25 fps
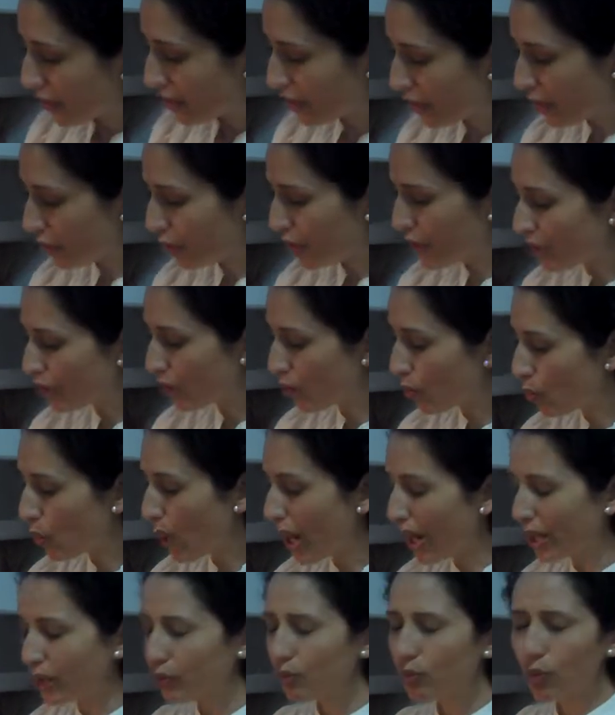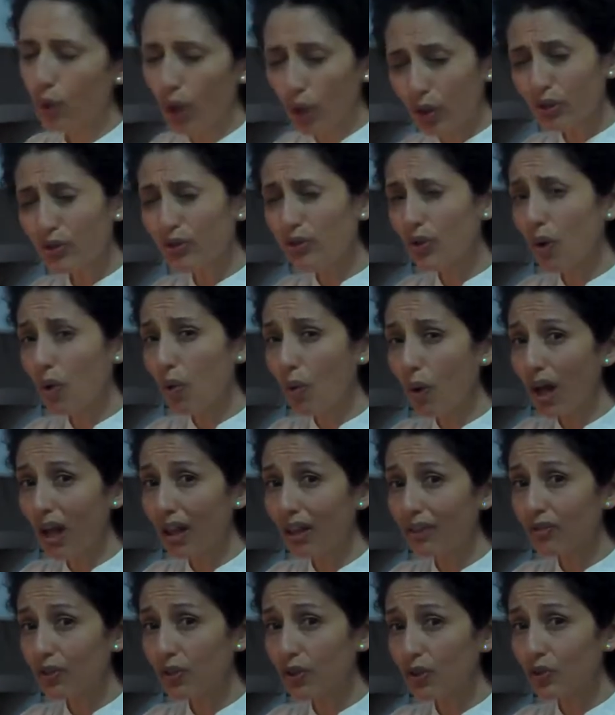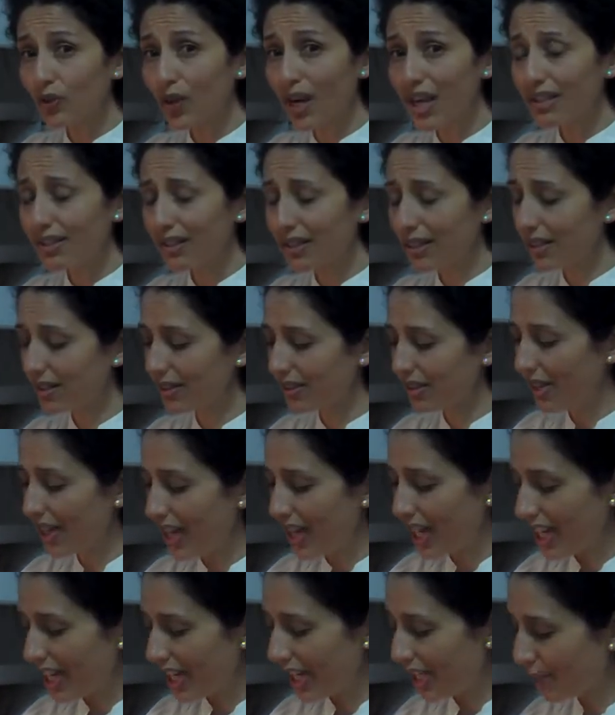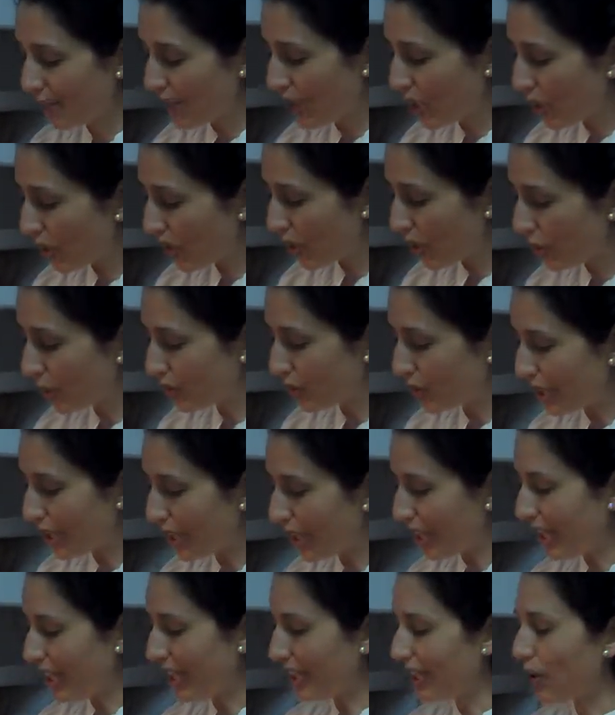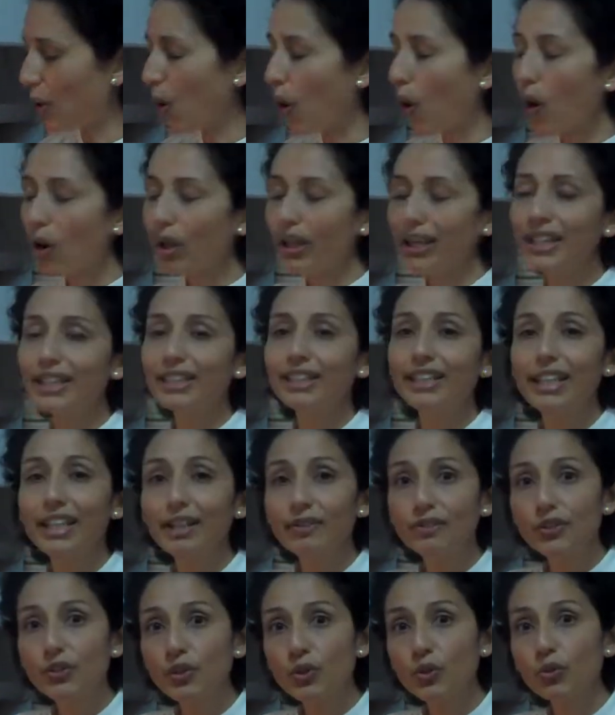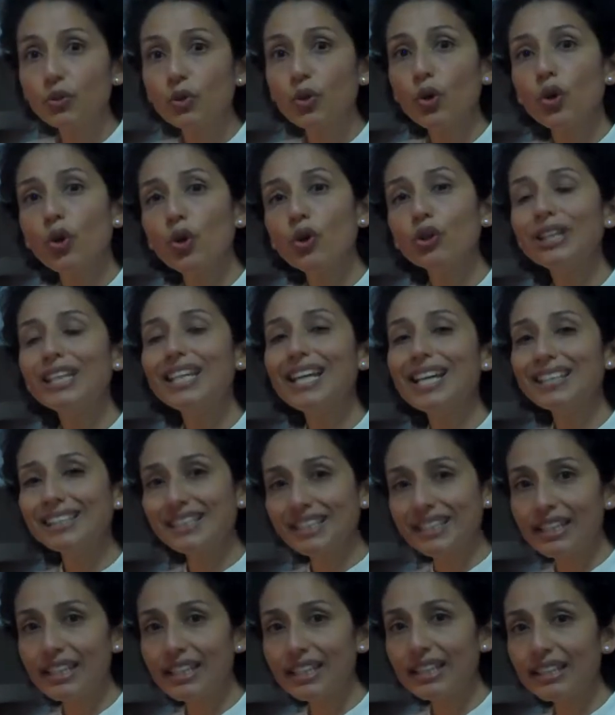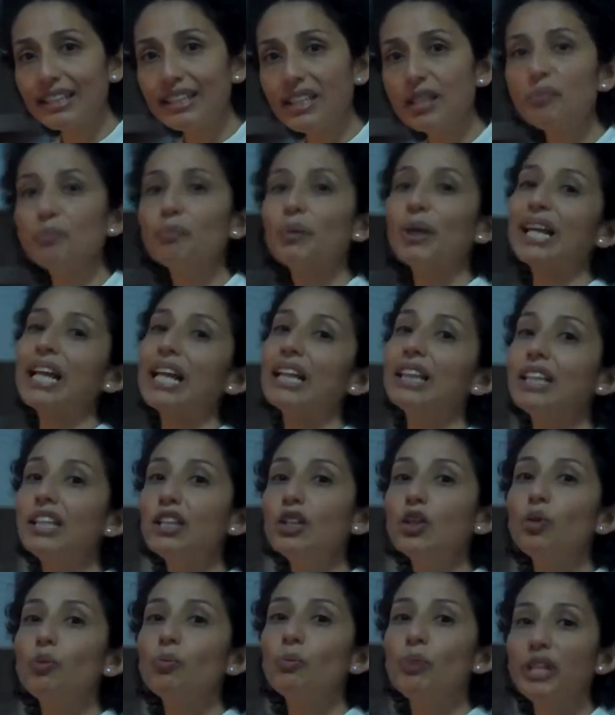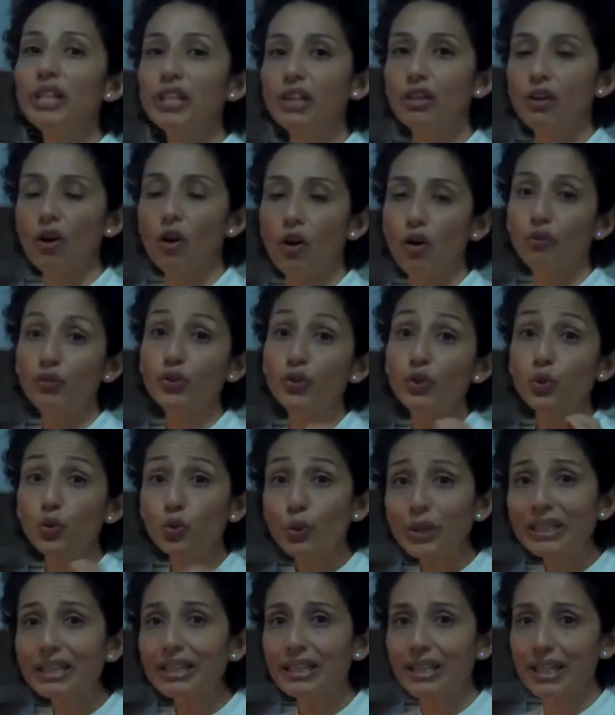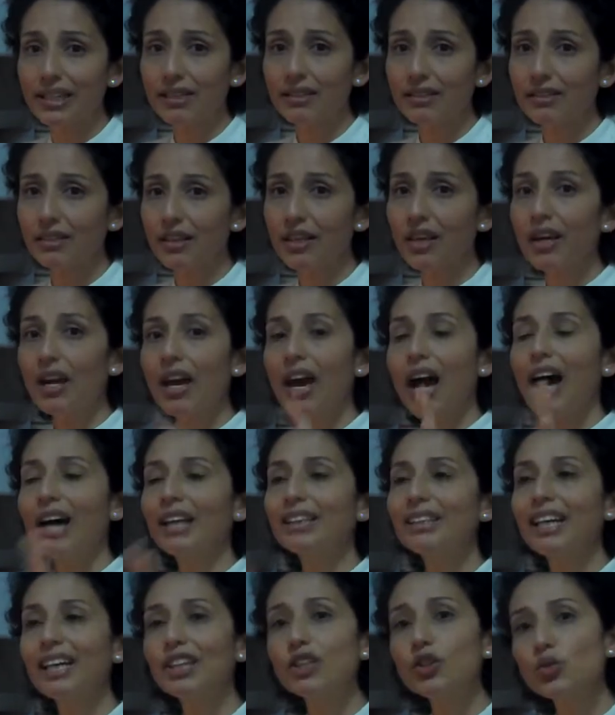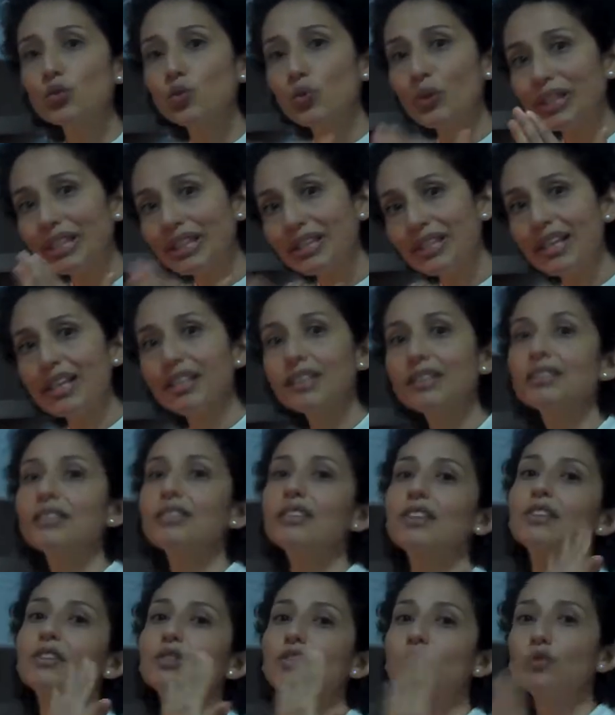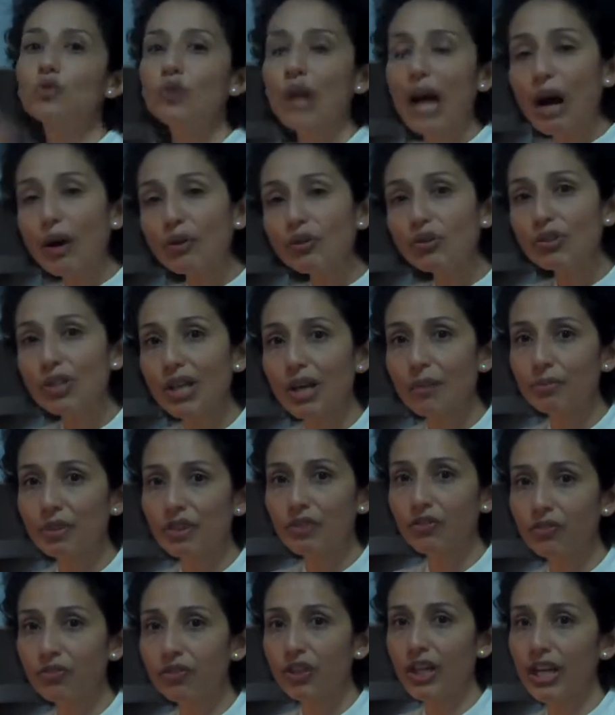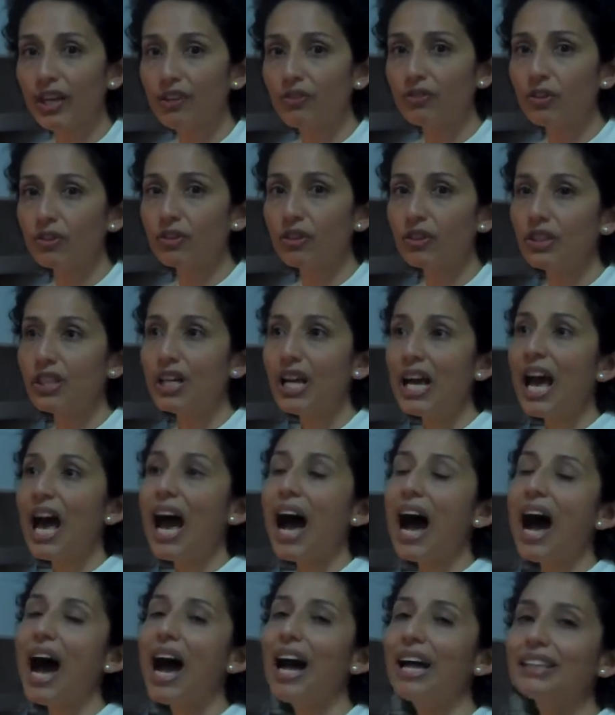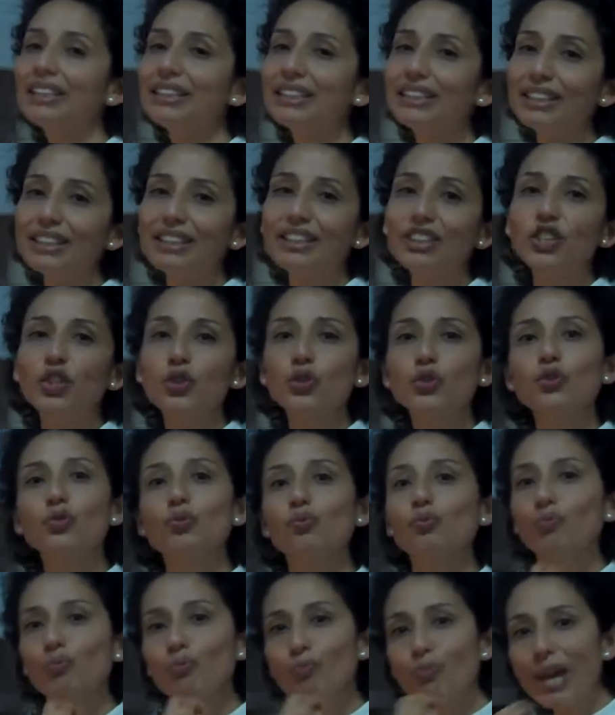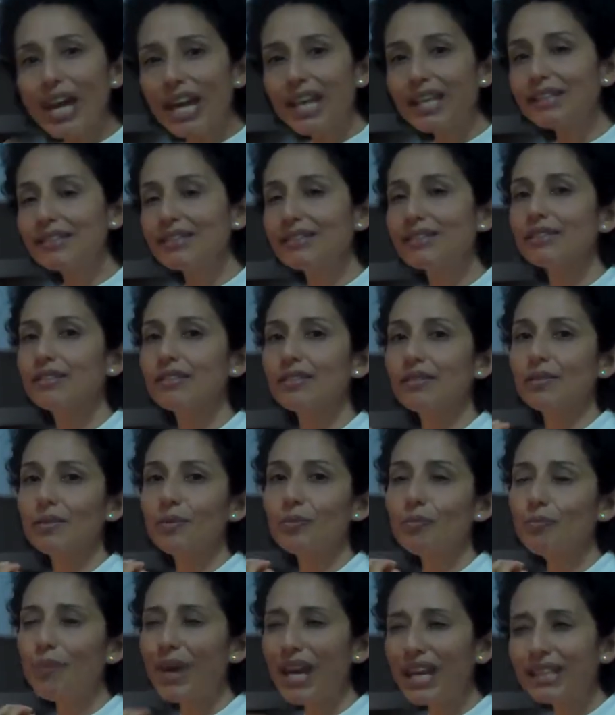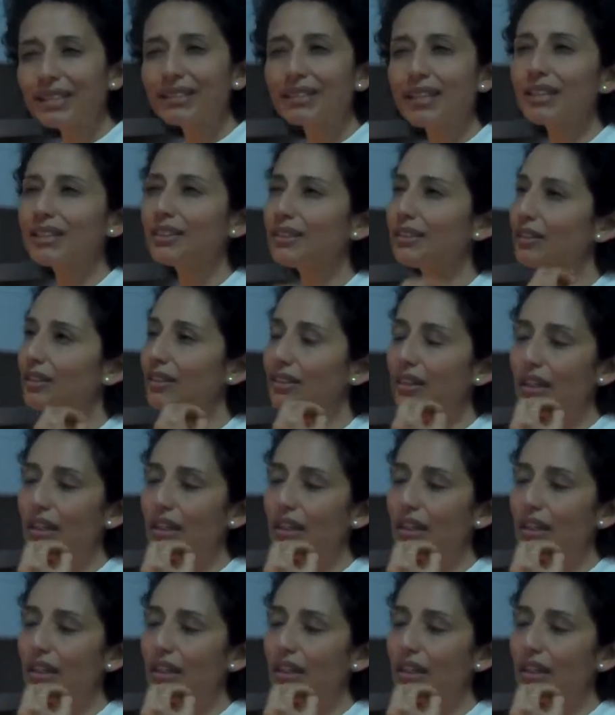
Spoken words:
the reason why it works so well for dressings is because it gives you not only acidity, but a little bit of sweetness. And that sweetness rounds up the flavor and just makes it